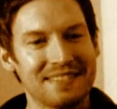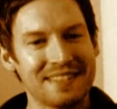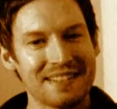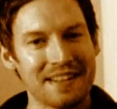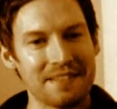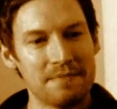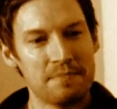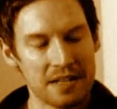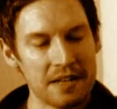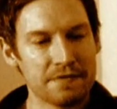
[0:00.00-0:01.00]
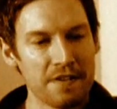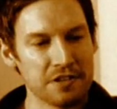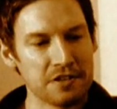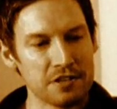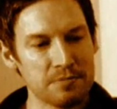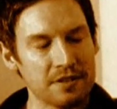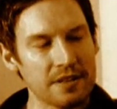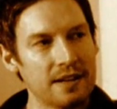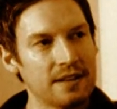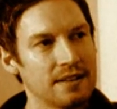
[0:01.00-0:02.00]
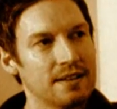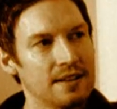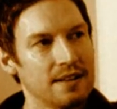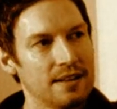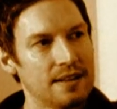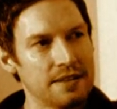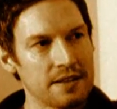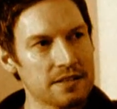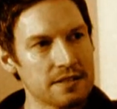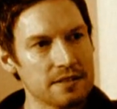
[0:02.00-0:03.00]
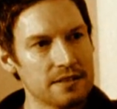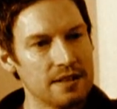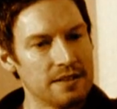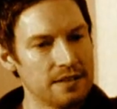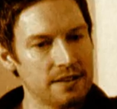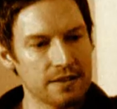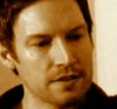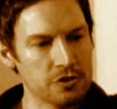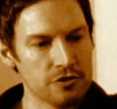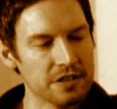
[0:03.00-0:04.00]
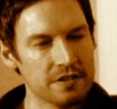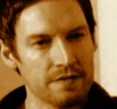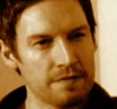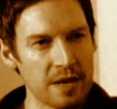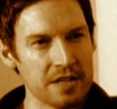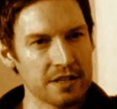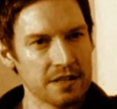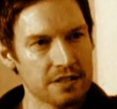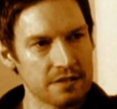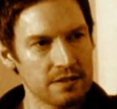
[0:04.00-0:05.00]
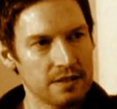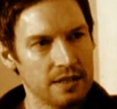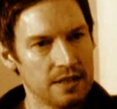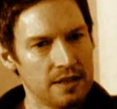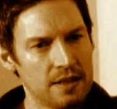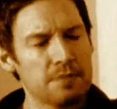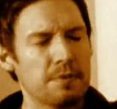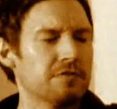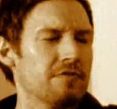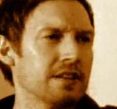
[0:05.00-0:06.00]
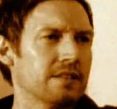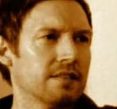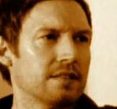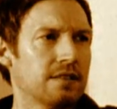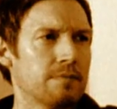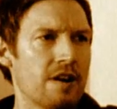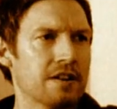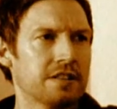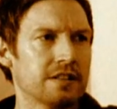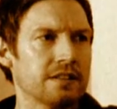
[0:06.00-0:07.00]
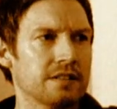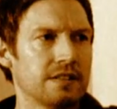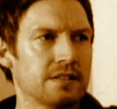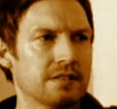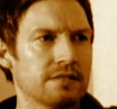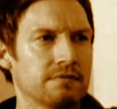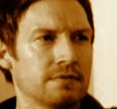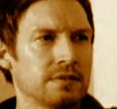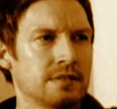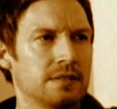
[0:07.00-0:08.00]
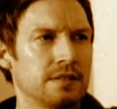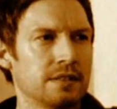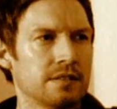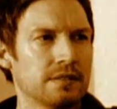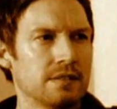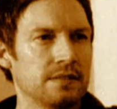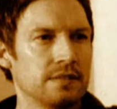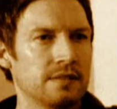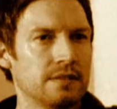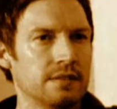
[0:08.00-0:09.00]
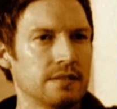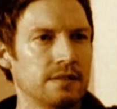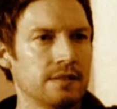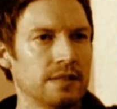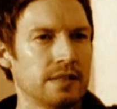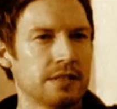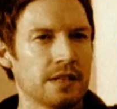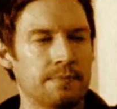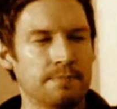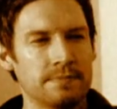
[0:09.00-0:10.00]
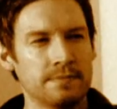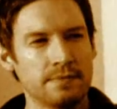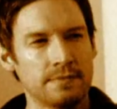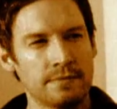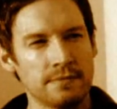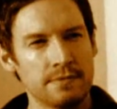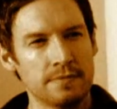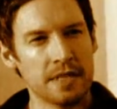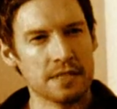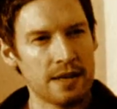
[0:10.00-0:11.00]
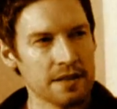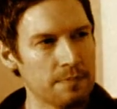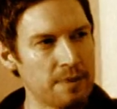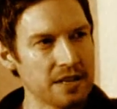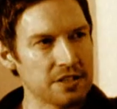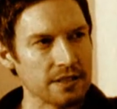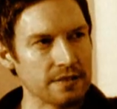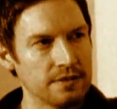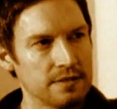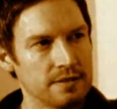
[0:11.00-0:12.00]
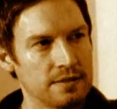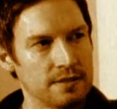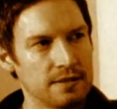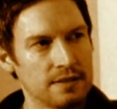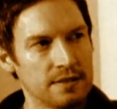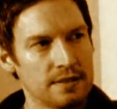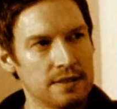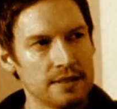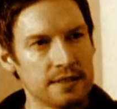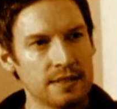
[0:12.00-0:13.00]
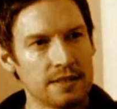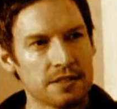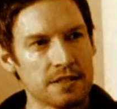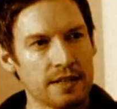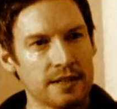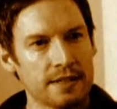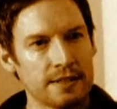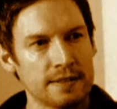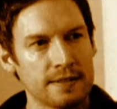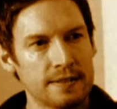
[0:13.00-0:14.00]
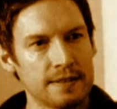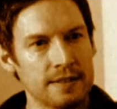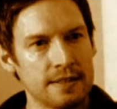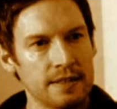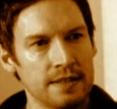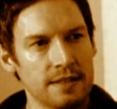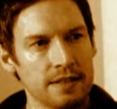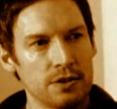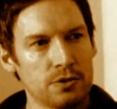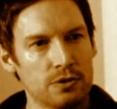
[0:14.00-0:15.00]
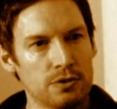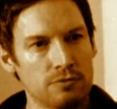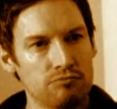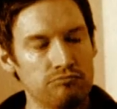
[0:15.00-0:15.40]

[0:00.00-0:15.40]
I don't know, but it is very sociable, yeah. Yeah. And this and the contrast of painting is, I suppose, really the practicing is is is is um is like the painting. Hmm. It's uh, you're